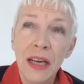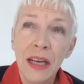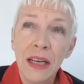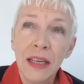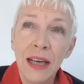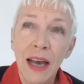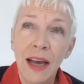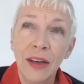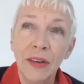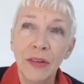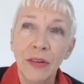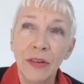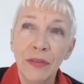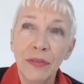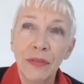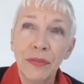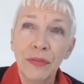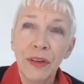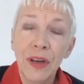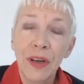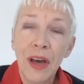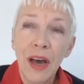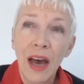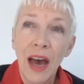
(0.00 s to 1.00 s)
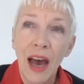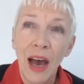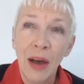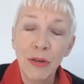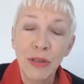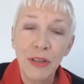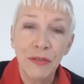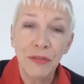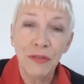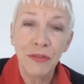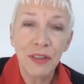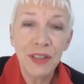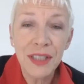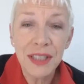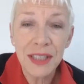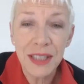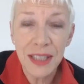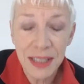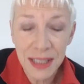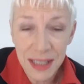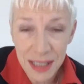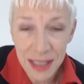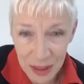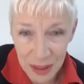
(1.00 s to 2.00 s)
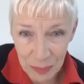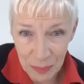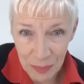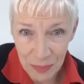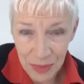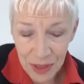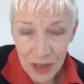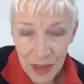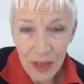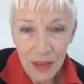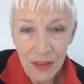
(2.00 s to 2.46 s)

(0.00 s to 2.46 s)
kind of out of a system